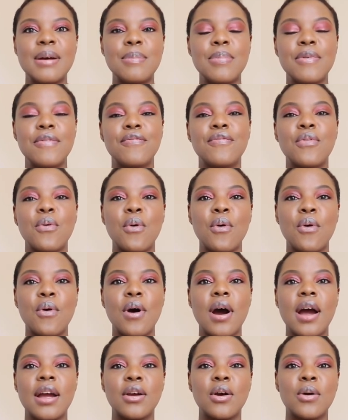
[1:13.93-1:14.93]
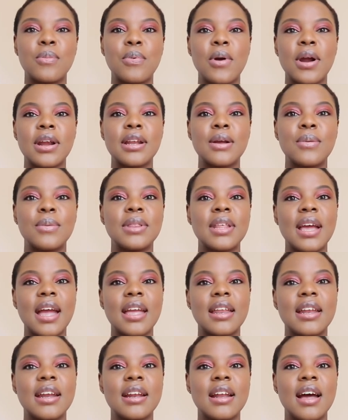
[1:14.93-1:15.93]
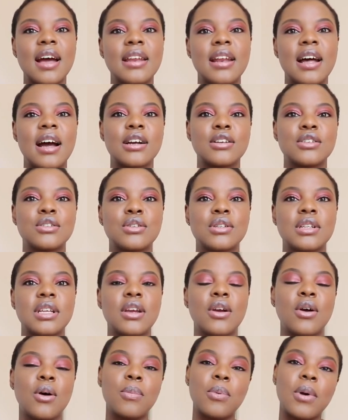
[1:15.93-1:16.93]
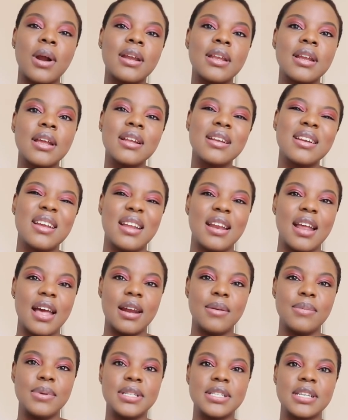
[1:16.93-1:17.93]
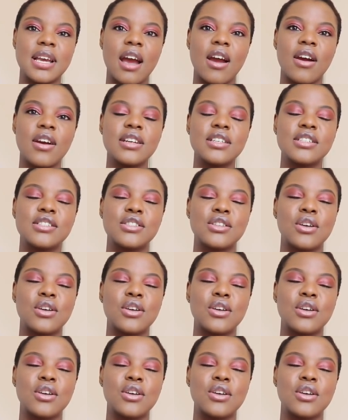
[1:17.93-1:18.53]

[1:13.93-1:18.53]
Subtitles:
before I got pregnant with Aiden, I'd actually got pregnant and had a miscarriage,